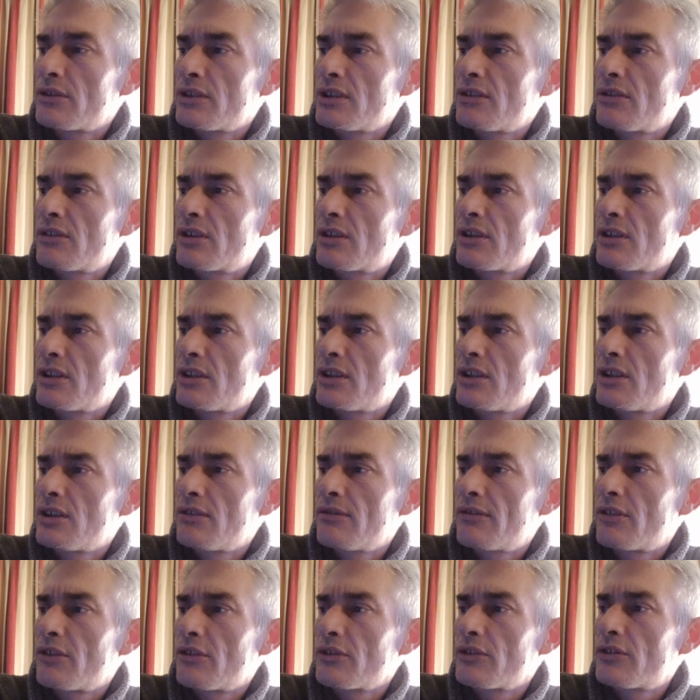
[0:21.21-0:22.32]
you've
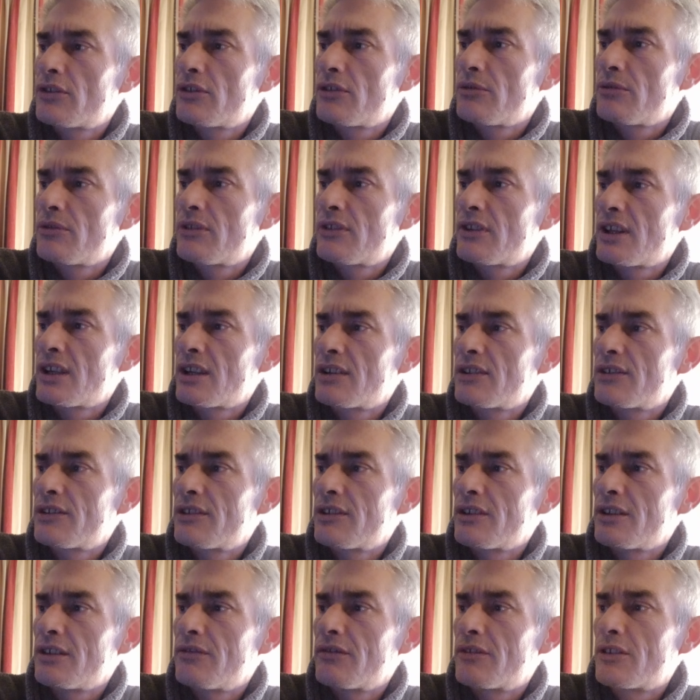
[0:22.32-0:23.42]
got two things
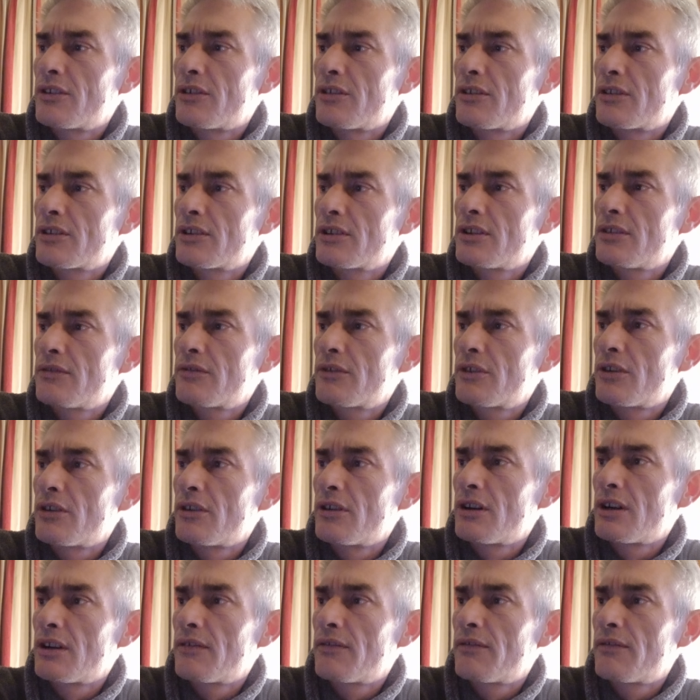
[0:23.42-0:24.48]
that you've got to